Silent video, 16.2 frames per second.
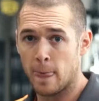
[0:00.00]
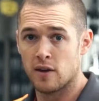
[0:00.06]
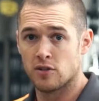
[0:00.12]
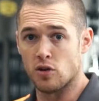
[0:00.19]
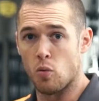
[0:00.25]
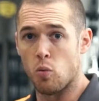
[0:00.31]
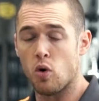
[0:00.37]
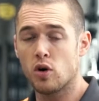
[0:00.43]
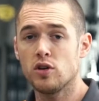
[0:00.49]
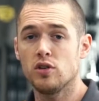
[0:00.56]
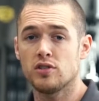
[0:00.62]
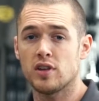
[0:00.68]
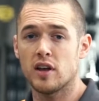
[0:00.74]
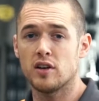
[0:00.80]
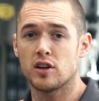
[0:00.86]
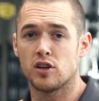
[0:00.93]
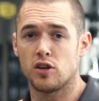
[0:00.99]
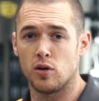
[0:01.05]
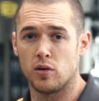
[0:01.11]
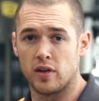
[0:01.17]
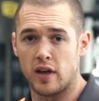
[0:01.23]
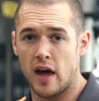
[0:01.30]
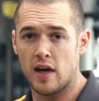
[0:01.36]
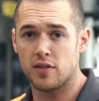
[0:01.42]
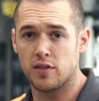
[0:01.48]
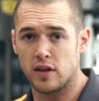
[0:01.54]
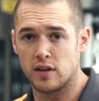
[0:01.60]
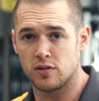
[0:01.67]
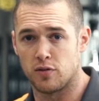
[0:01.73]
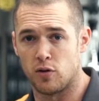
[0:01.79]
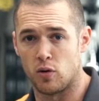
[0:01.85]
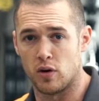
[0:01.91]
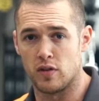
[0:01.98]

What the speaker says: So what you tend to cue the athletes for